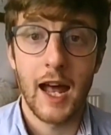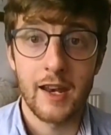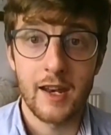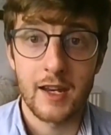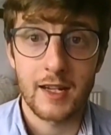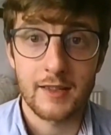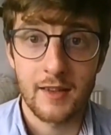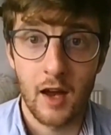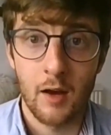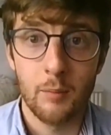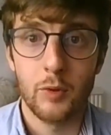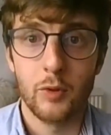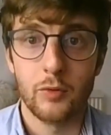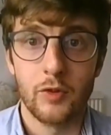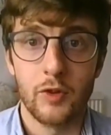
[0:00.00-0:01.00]
and an
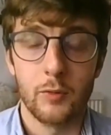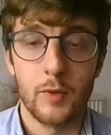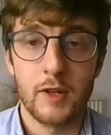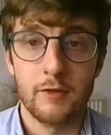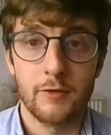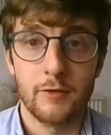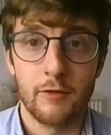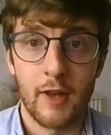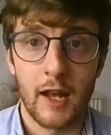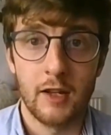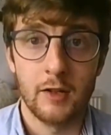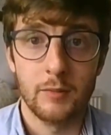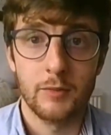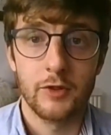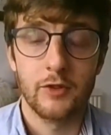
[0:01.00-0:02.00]
example that we've
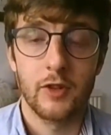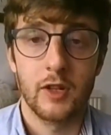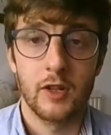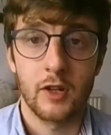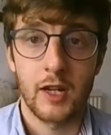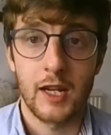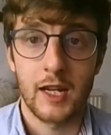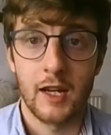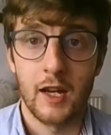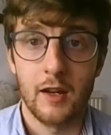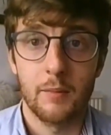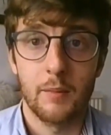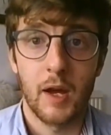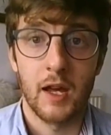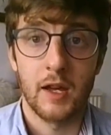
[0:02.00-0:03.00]
developed looking
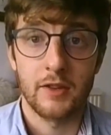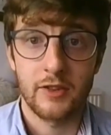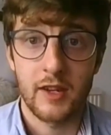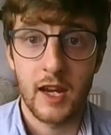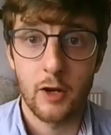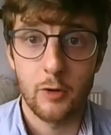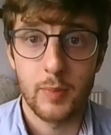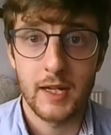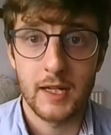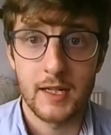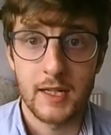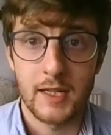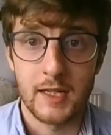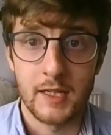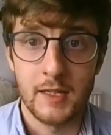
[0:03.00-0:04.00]
at
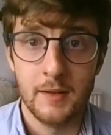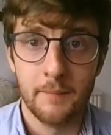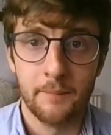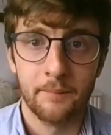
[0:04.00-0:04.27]
COPD